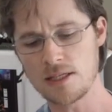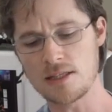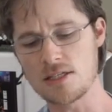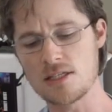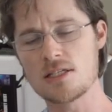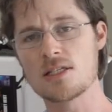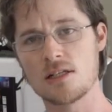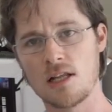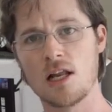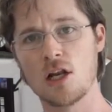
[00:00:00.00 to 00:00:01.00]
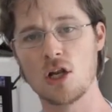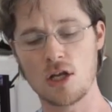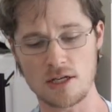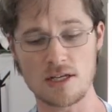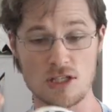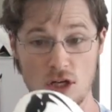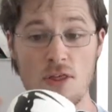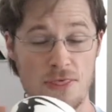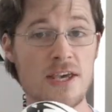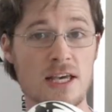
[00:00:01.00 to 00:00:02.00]
This is still a lot, it's a
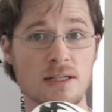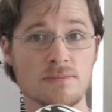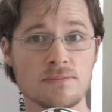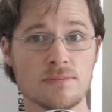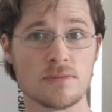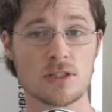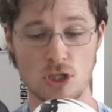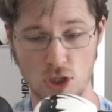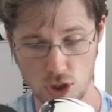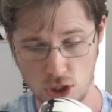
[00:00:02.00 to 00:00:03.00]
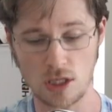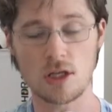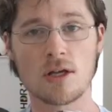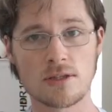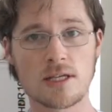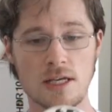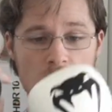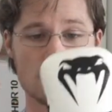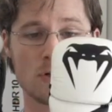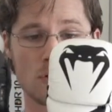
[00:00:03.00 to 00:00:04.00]
lot thicker. It's a lot thicker.
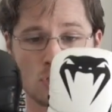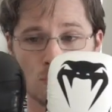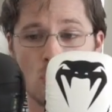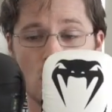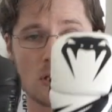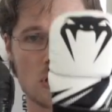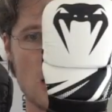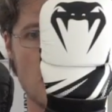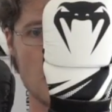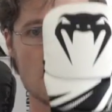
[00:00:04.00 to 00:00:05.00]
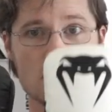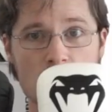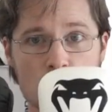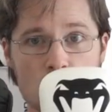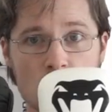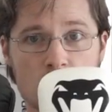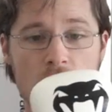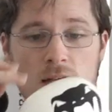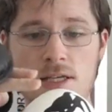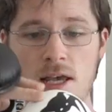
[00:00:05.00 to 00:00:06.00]
Even on the smaller size, this small
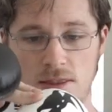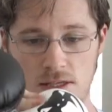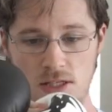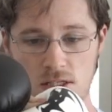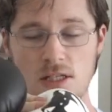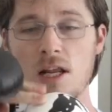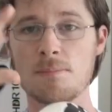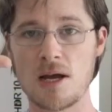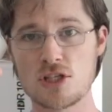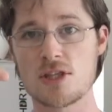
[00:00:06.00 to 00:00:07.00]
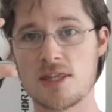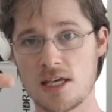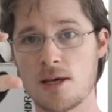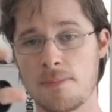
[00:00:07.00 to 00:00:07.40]
size, this is still a much thicker